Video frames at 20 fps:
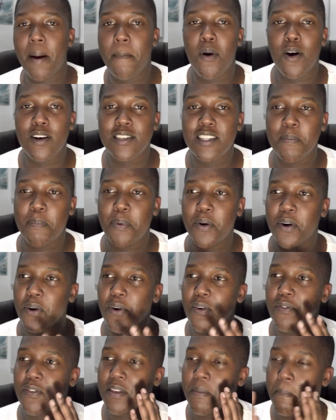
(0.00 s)
masks They put it
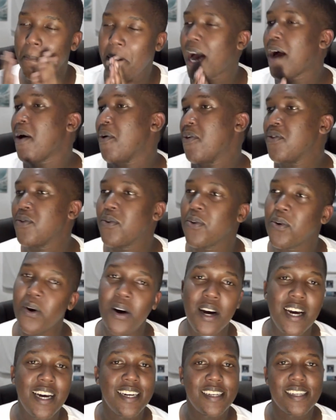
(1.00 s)
over the mouth, or
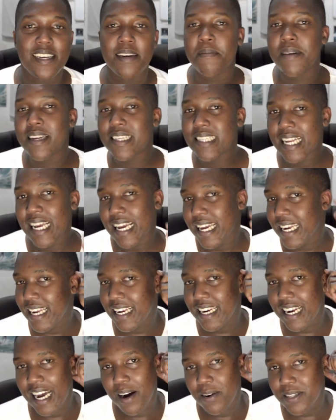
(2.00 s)
10 minutes later,
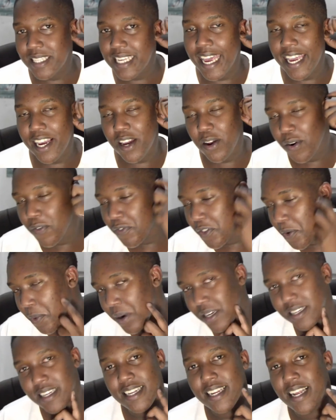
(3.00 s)
now it's hanging off the
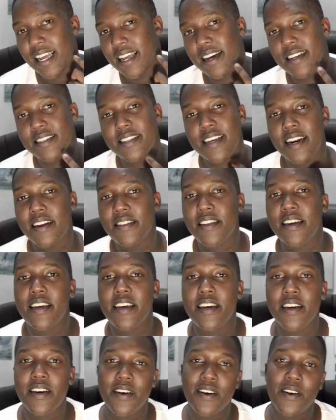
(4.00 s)
one side of the
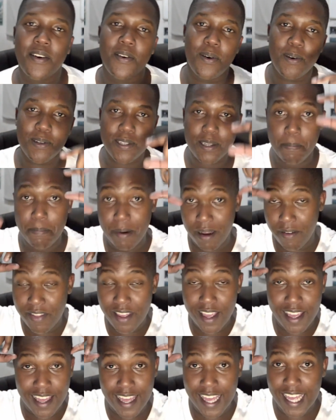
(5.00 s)
ear, or it's above
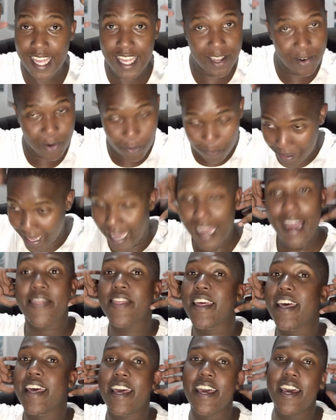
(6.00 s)
their head, or behind
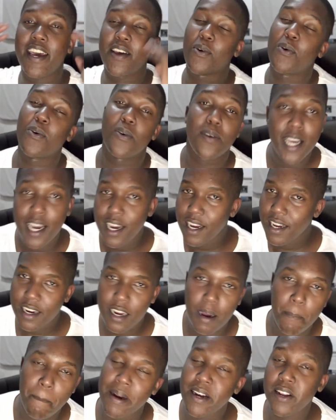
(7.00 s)
their head, or
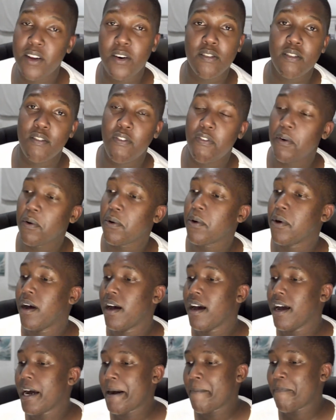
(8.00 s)
completely on the floor.
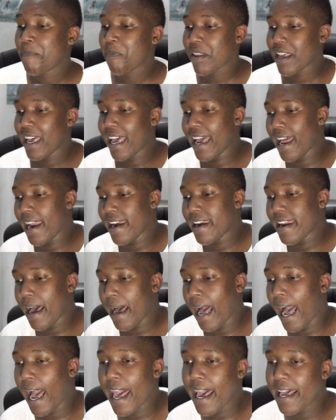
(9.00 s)
And
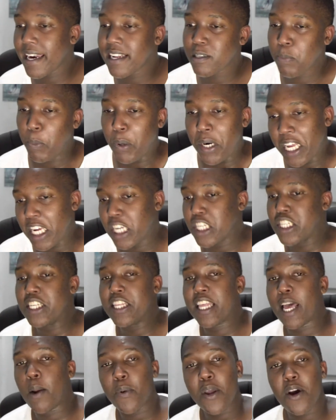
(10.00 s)
I had this prediction
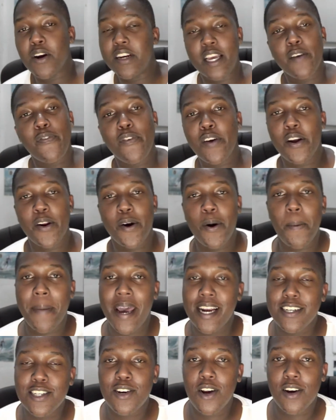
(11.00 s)
that we are definitely gonna go
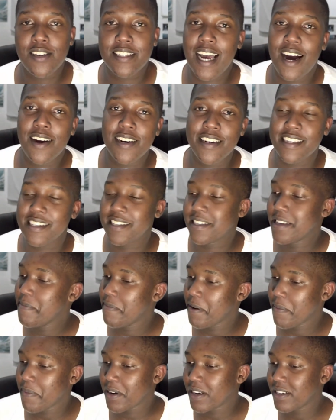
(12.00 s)
back to lockdown in
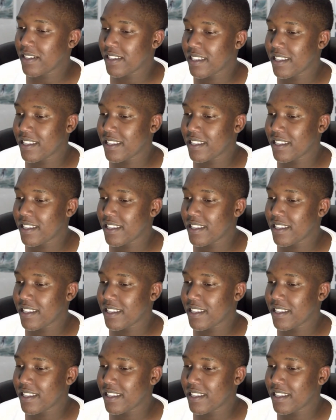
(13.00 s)
December because